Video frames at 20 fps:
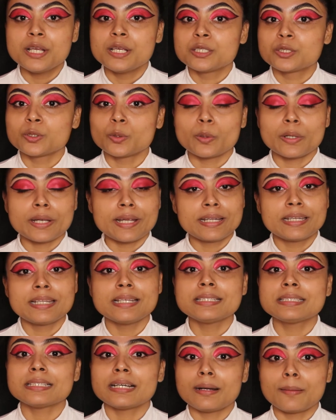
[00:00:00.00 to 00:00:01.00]
So it
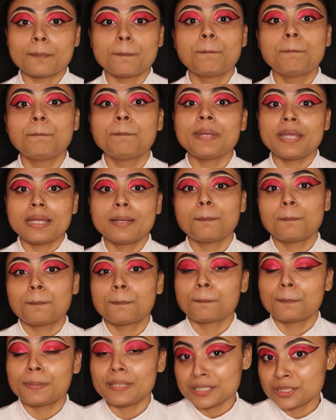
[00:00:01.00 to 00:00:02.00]
is a big
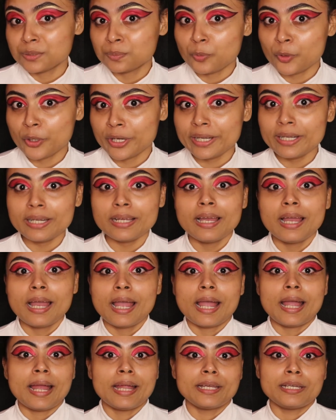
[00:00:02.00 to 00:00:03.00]
plus point
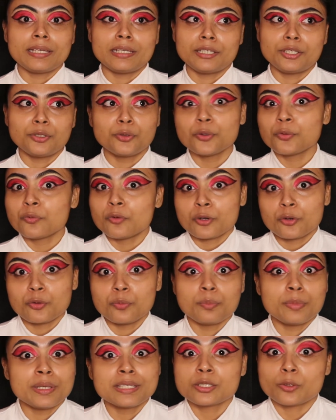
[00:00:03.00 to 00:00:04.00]
and you don't want to
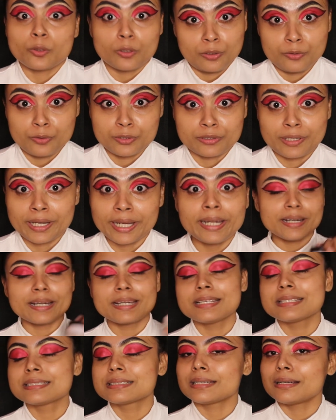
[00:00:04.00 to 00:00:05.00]
miss all those, right? It
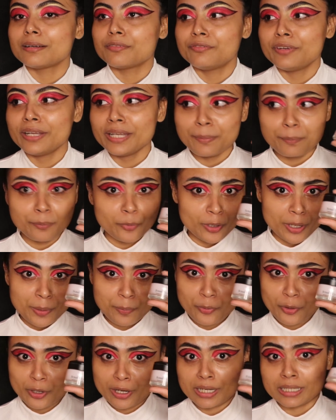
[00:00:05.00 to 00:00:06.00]
is a very
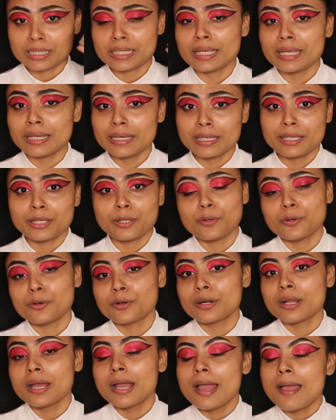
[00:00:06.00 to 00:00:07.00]
important product in
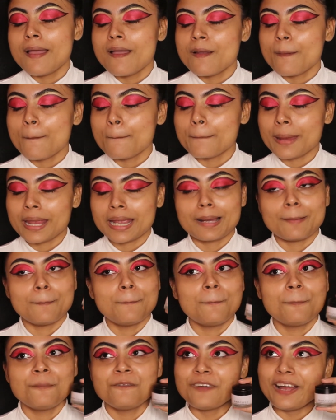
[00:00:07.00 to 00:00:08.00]
your
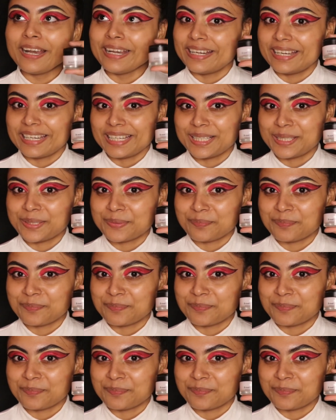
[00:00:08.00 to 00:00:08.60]
makeup vanity.